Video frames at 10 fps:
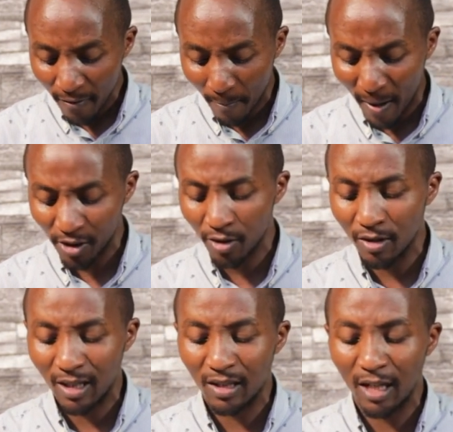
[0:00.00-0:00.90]
the
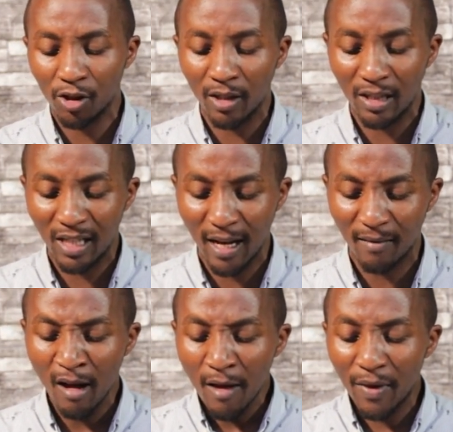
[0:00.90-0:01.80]
Passion Translation is
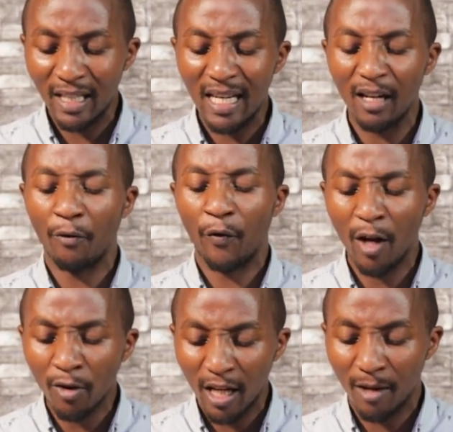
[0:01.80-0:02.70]
saying, that he
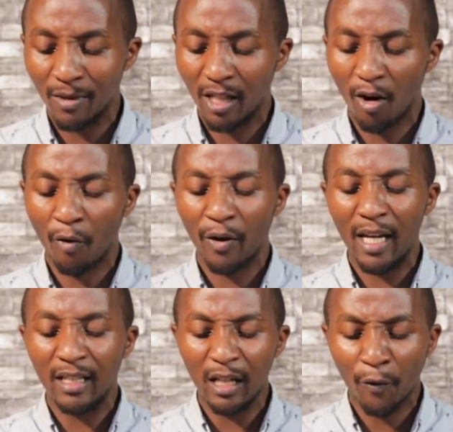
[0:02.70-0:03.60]
revealed himself
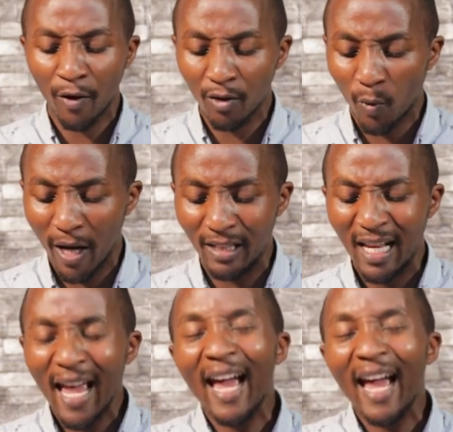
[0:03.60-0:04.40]
in different ways,